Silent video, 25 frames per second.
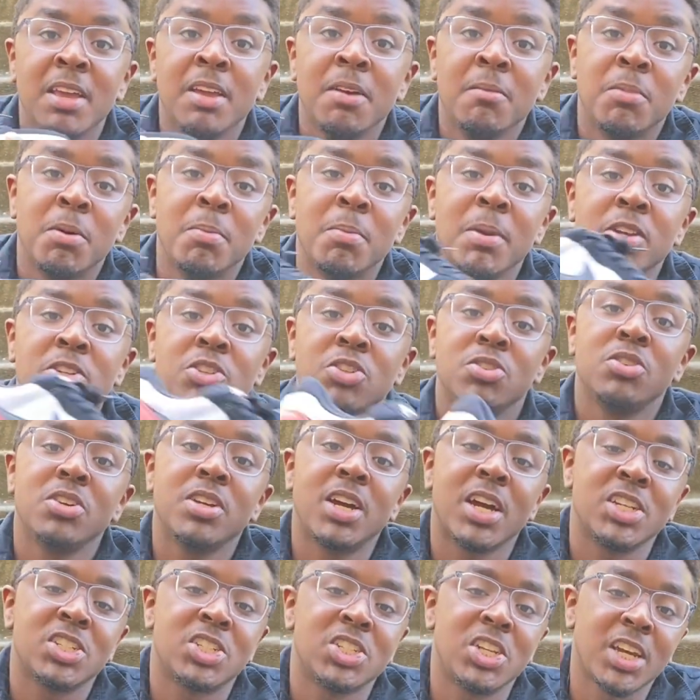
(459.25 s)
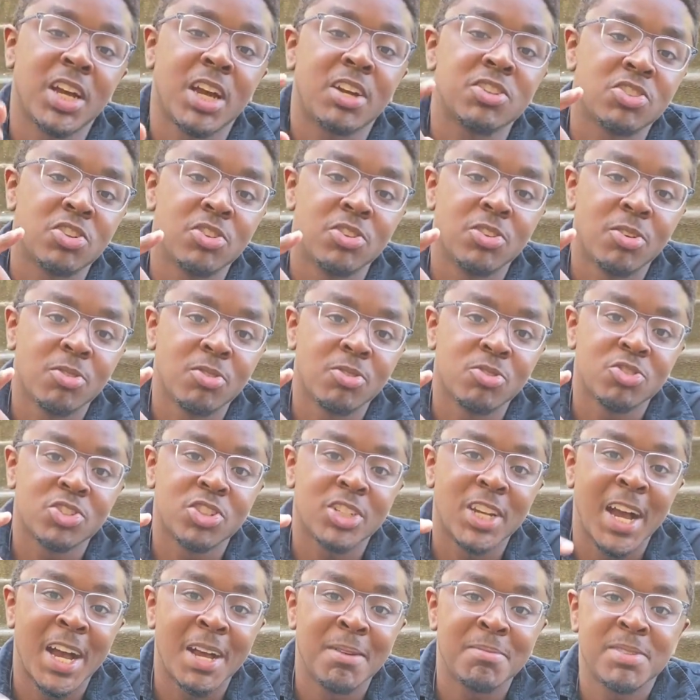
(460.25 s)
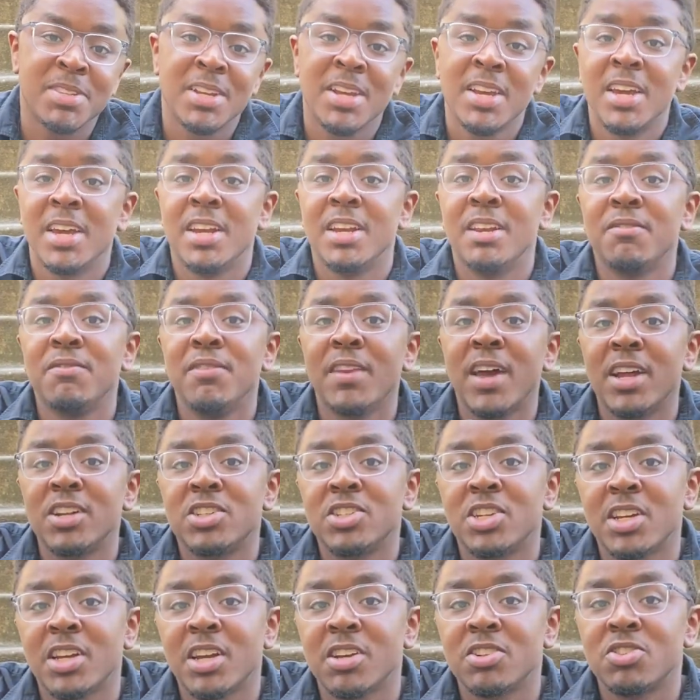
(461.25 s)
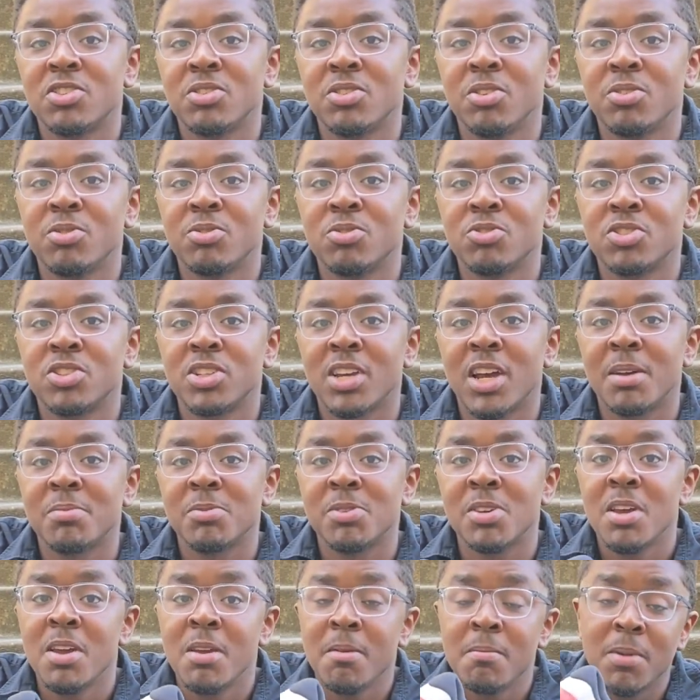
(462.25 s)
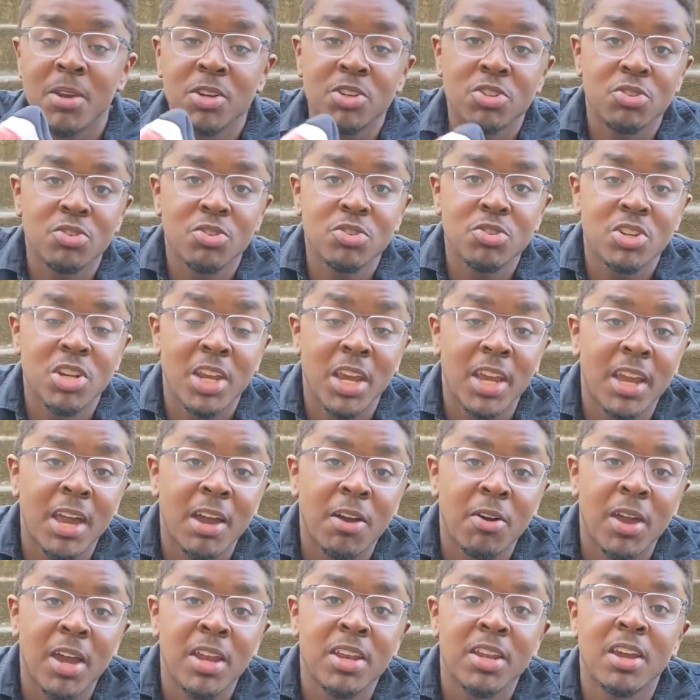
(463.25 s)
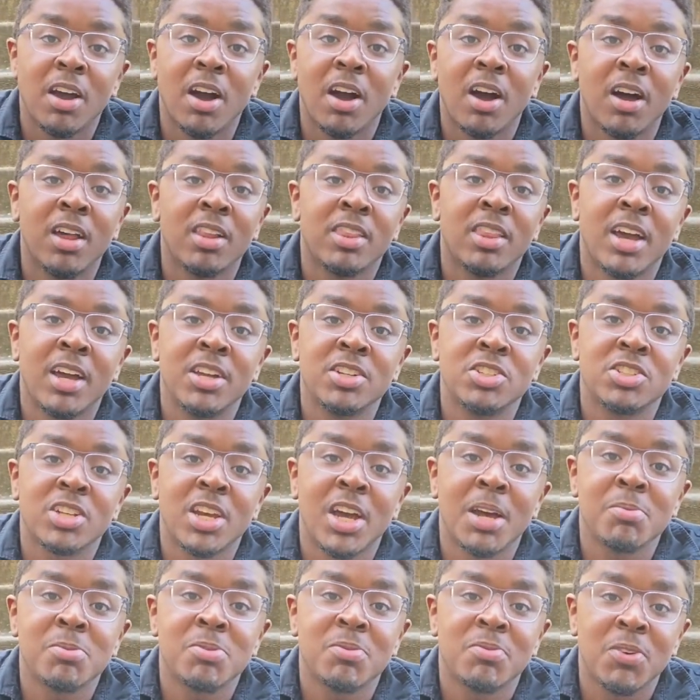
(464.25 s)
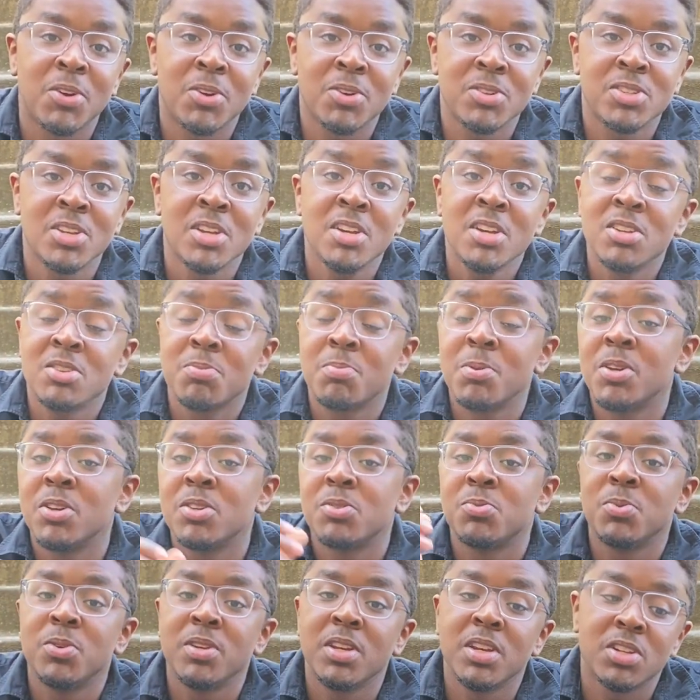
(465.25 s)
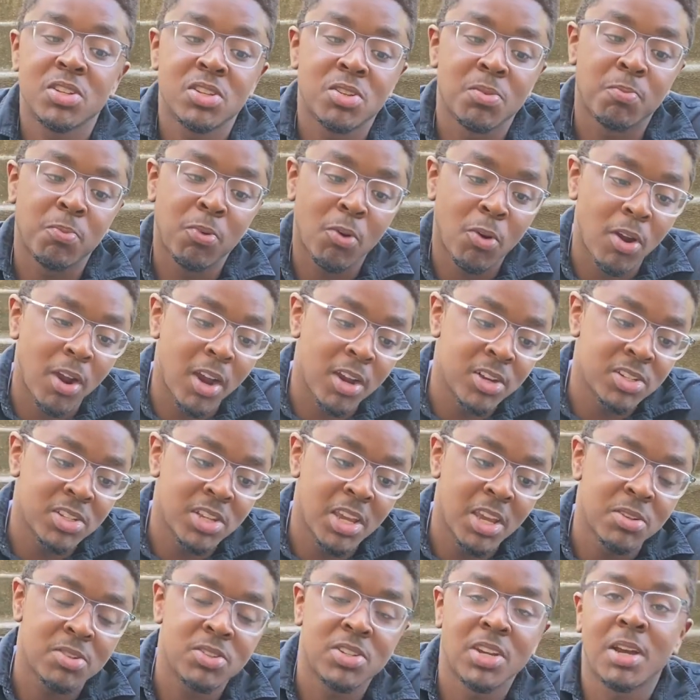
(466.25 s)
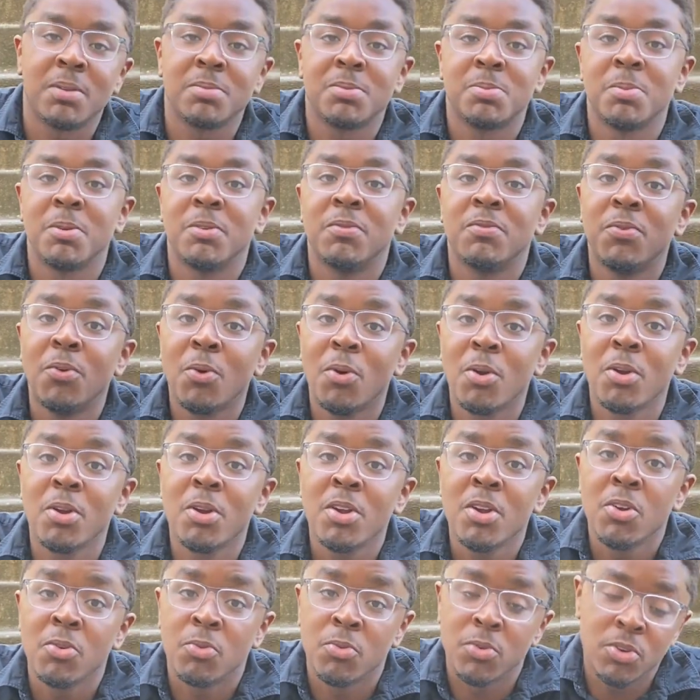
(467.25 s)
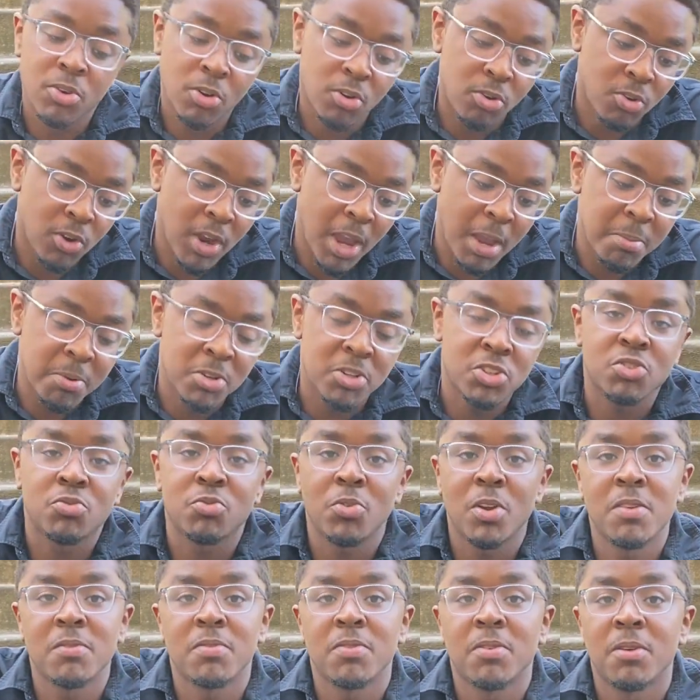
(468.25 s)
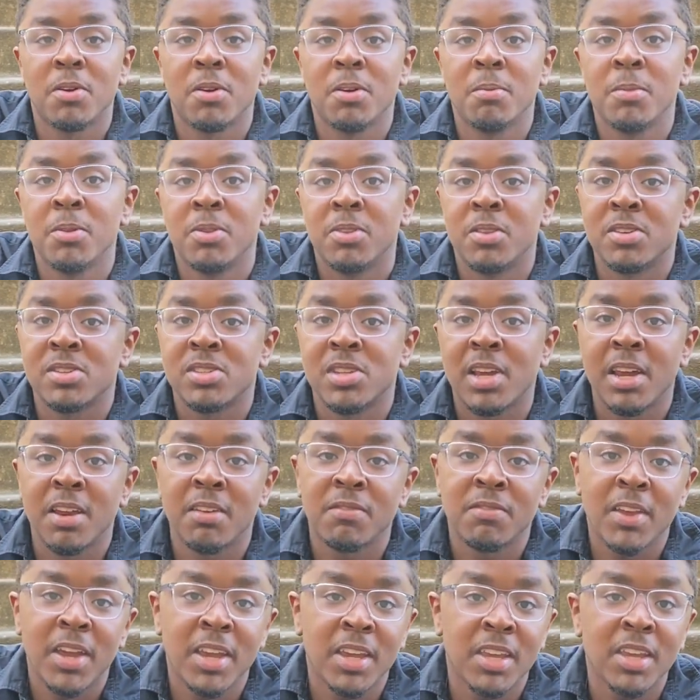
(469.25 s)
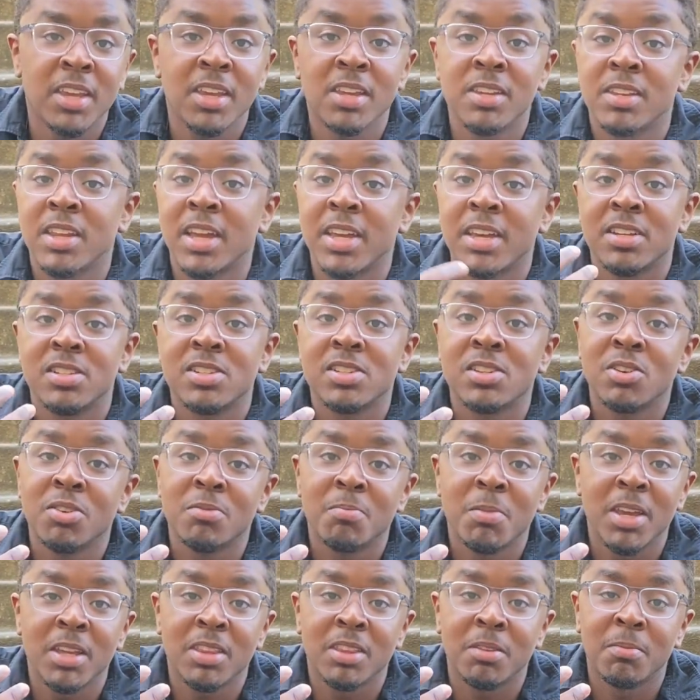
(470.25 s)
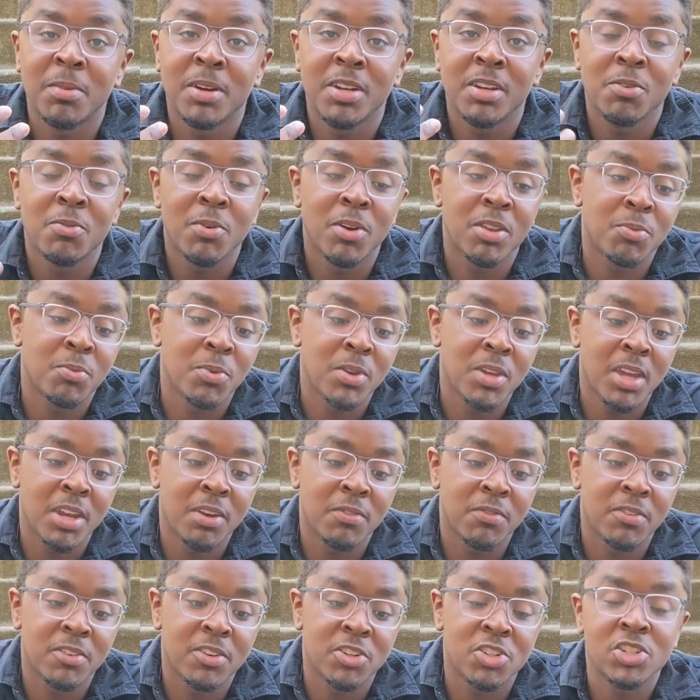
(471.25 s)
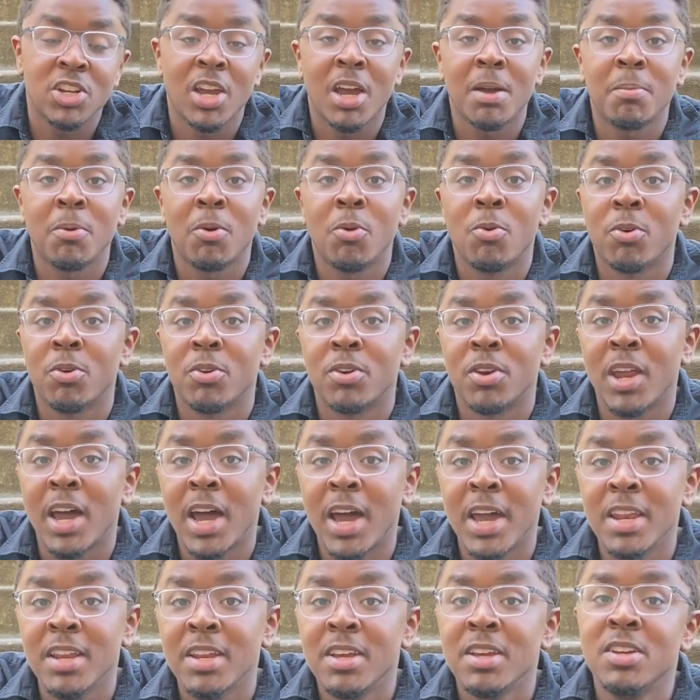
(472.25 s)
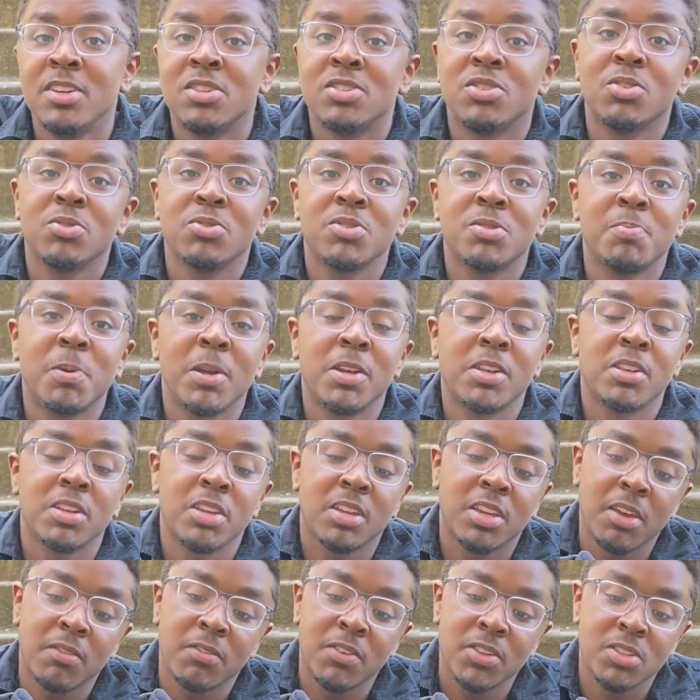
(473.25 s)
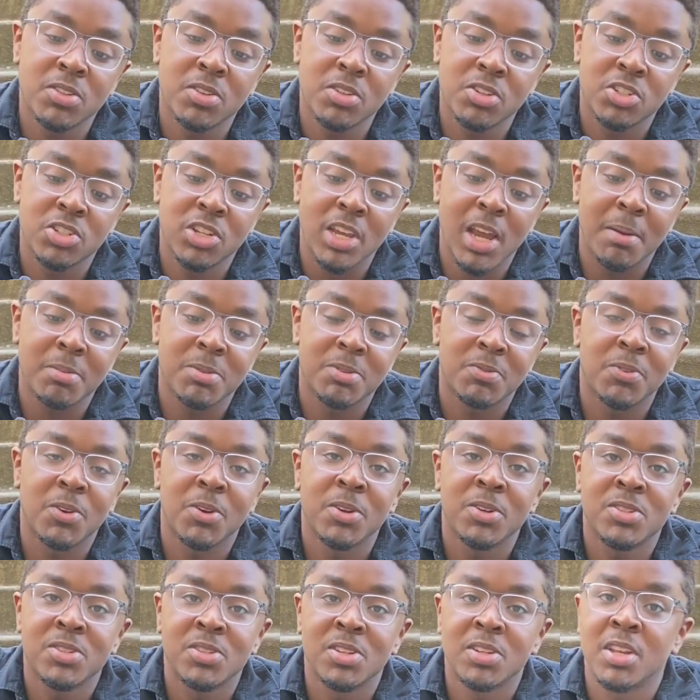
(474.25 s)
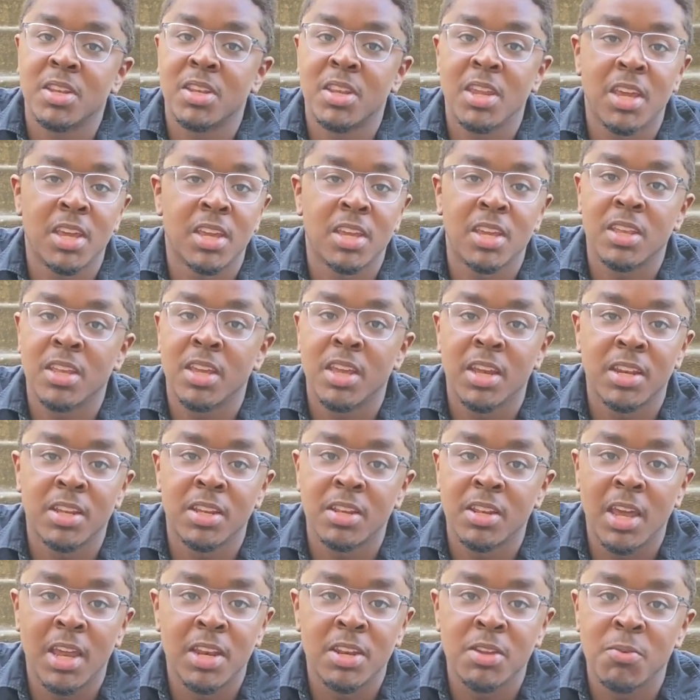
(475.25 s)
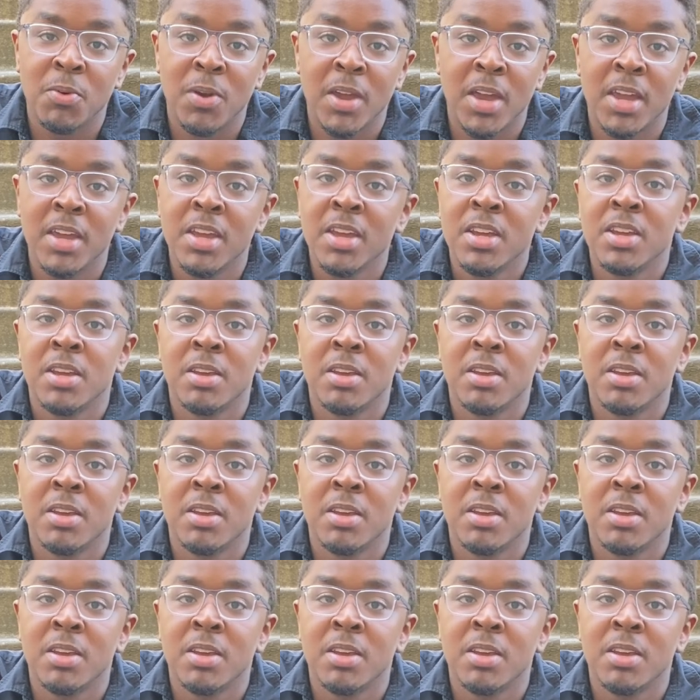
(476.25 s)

But make sure you guys check out your local shops. And if not check out your local shops, make sure you check out any online shops first because we need to support our skate shops before we go grabbing straight from the site of Nike. Nike is gonna make the money whether we get it from the shop or not. So it's better to give it to the shops first and then they could get it anyway.